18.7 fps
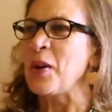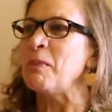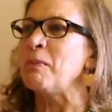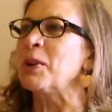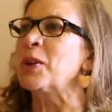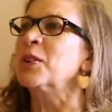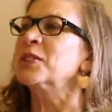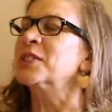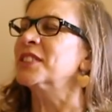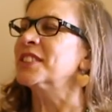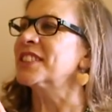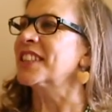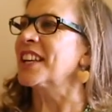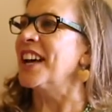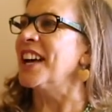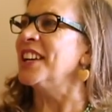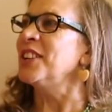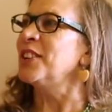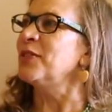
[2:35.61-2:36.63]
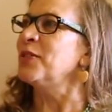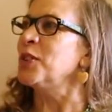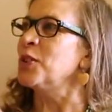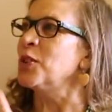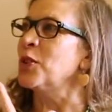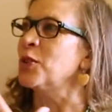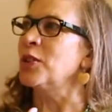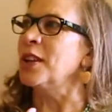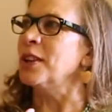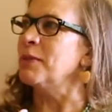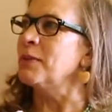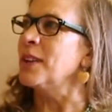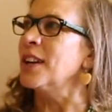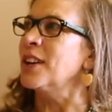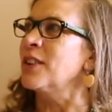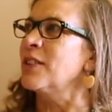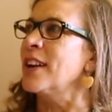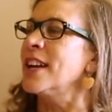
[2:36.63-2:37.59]
because it's kind of, you know,
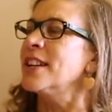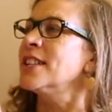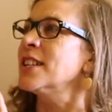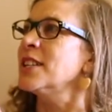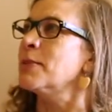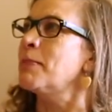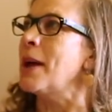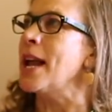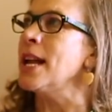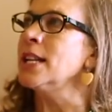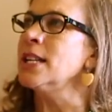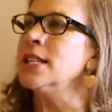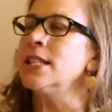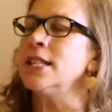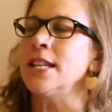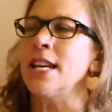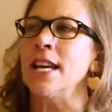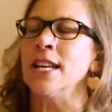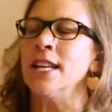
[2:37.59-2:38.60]
they're creating dependency,